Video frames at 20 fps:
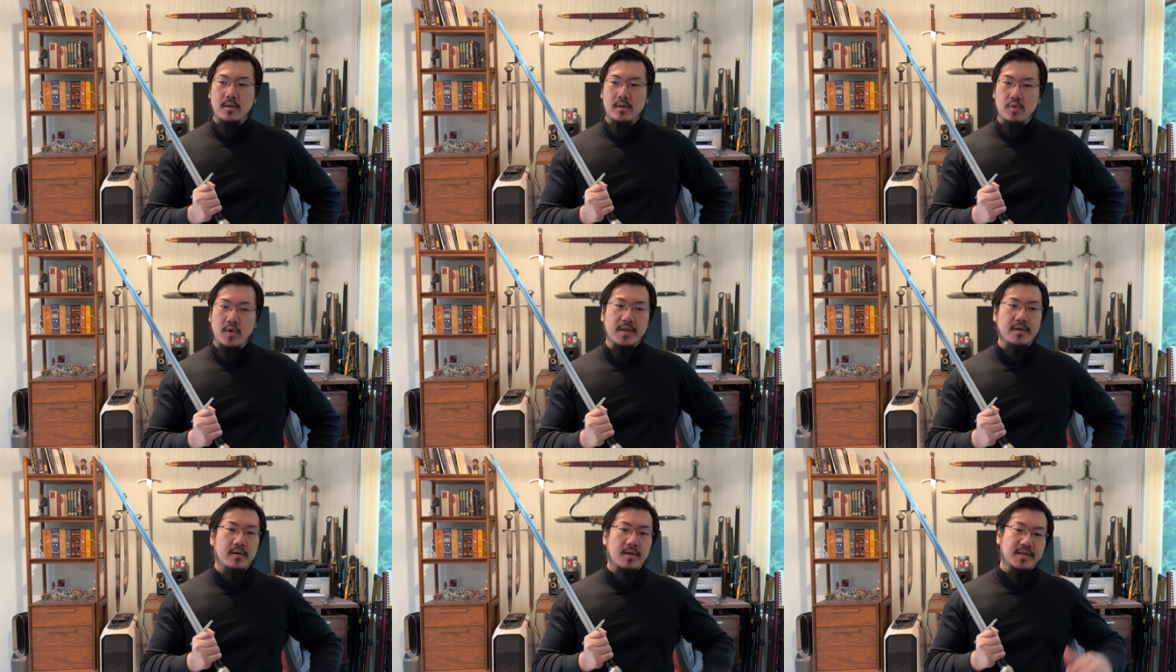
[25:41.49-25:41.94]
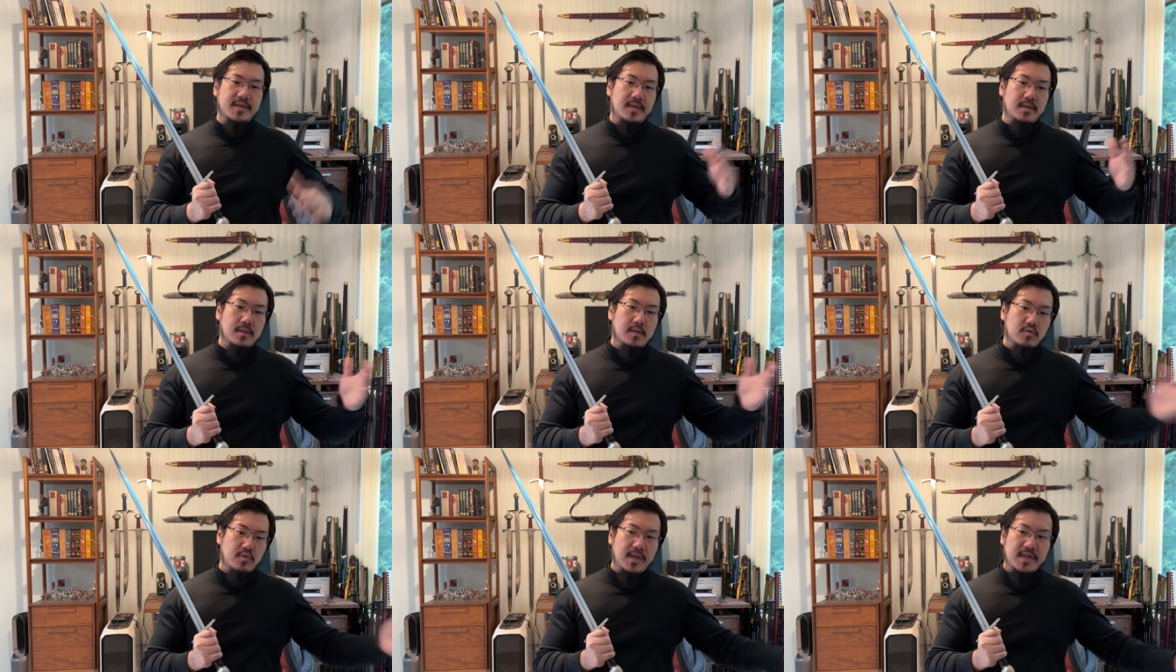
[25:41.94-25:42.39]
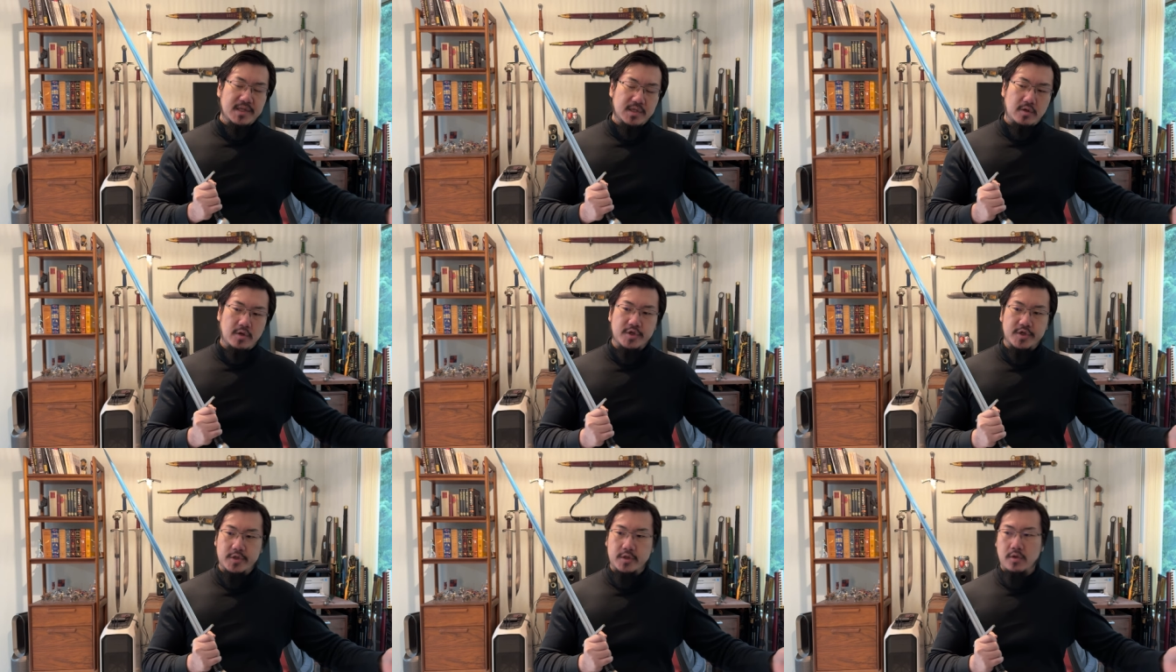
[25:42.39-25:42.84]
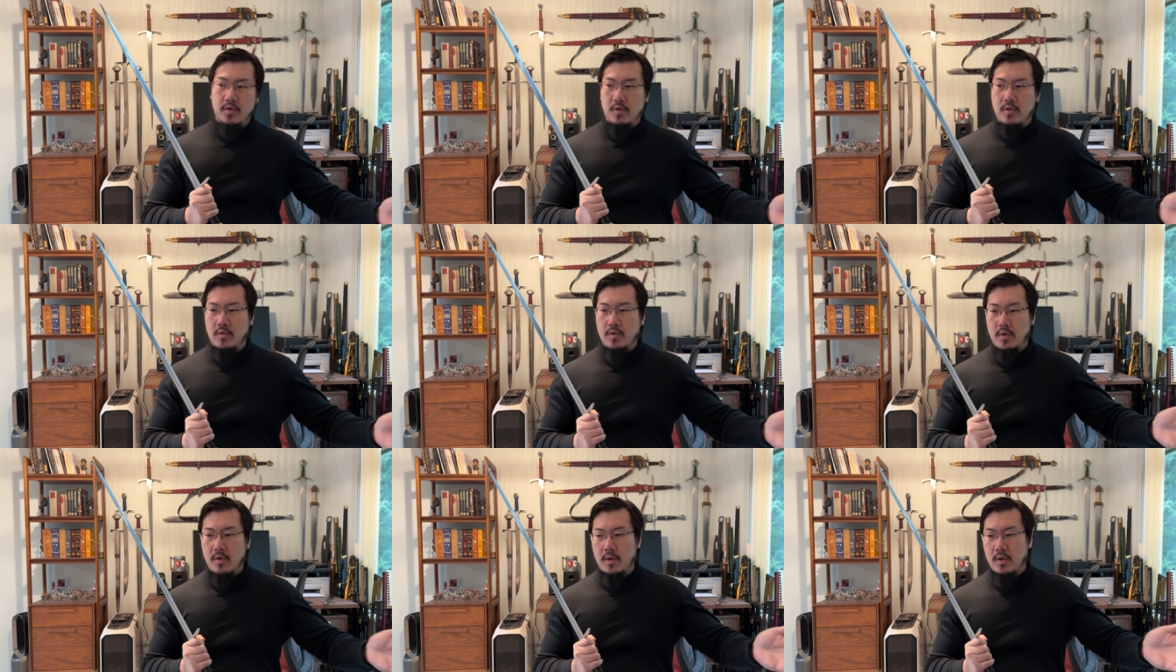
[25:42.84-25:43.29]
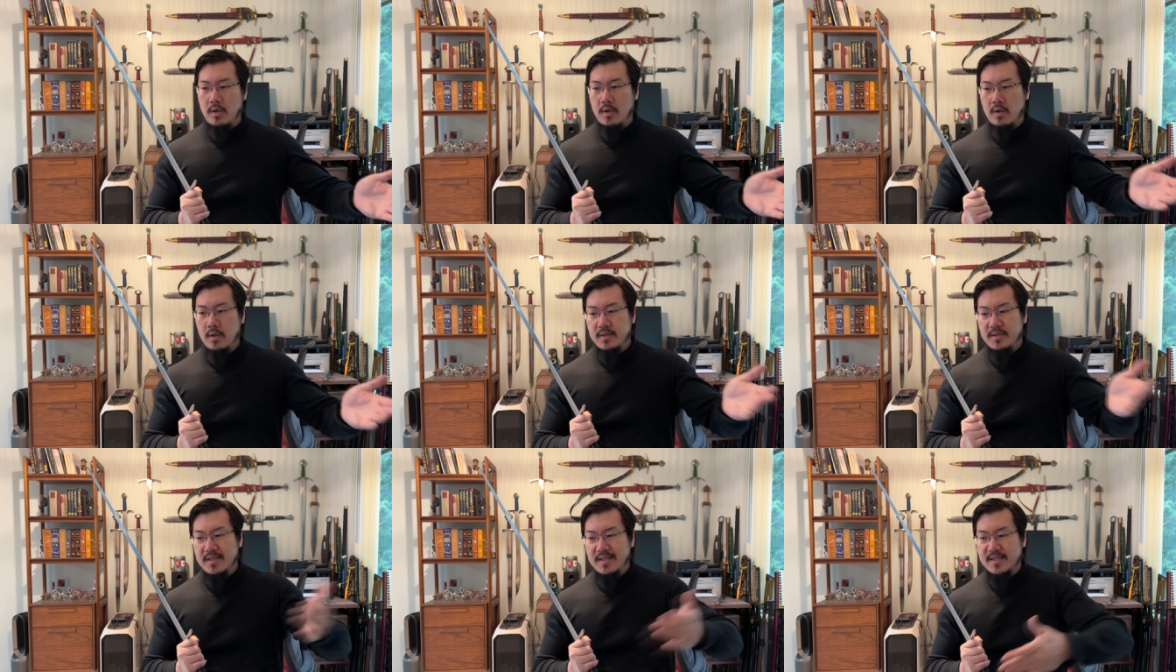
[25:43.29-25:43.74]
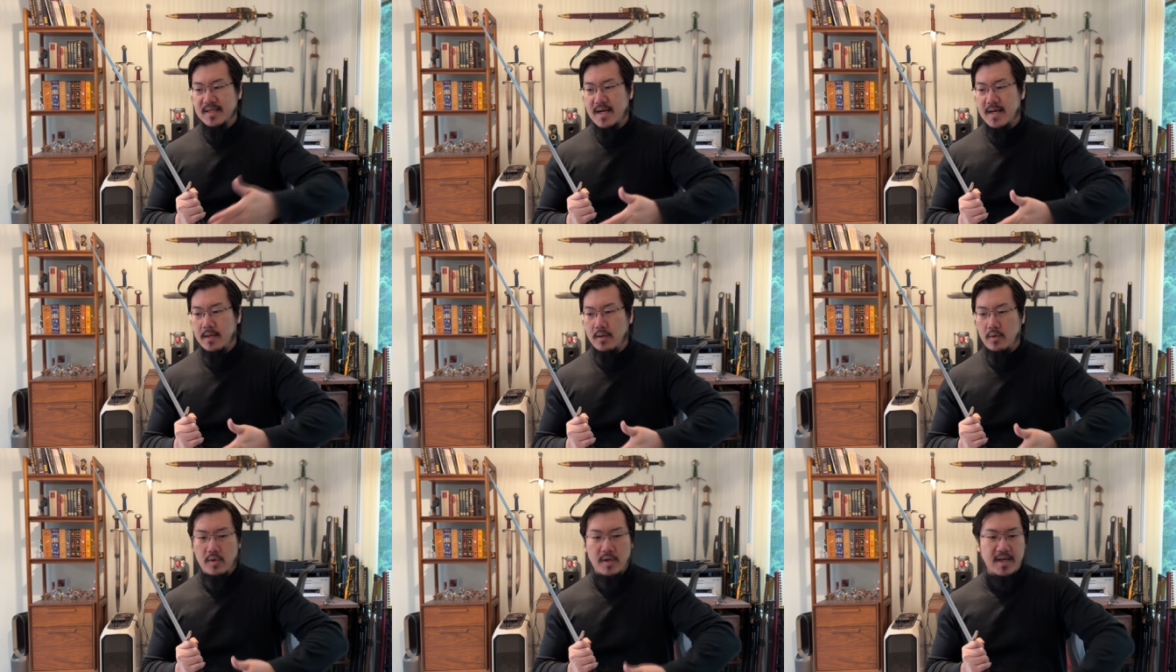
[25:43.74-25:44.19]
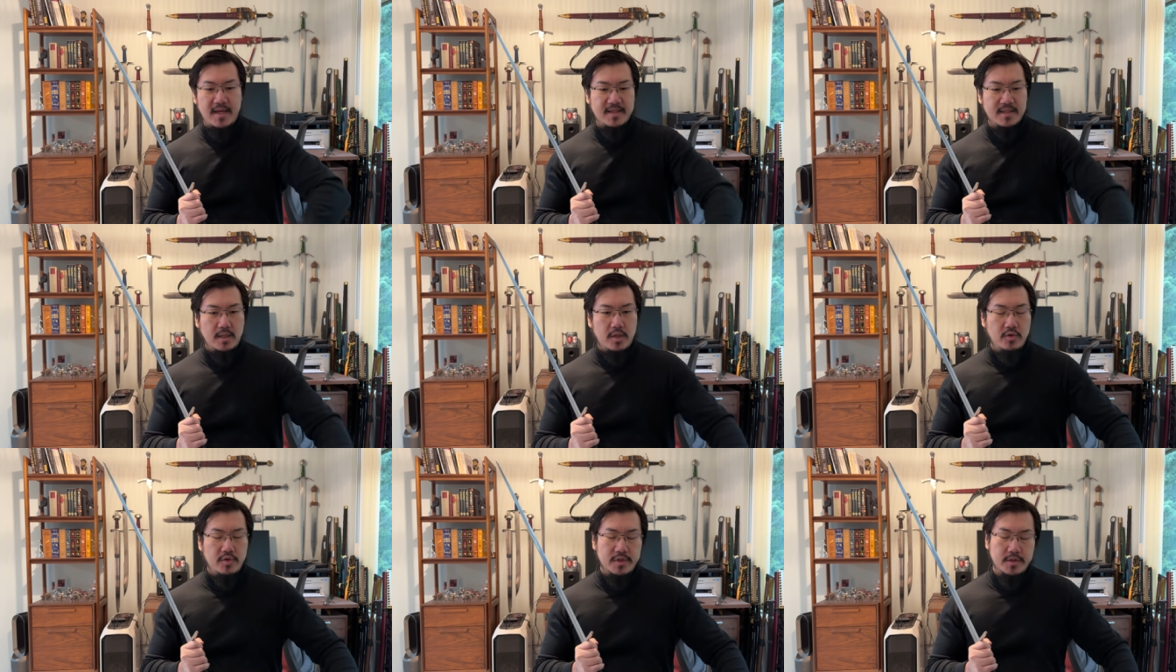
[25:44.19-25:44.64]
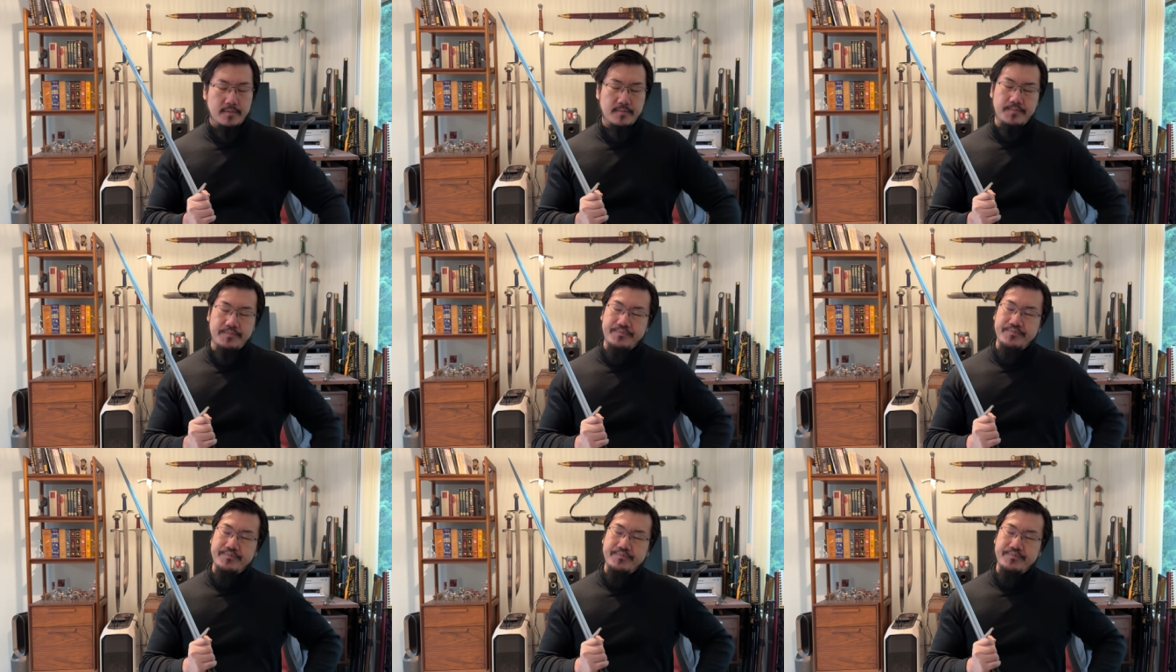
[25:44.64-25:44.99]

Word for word: whether it's in research or design or execution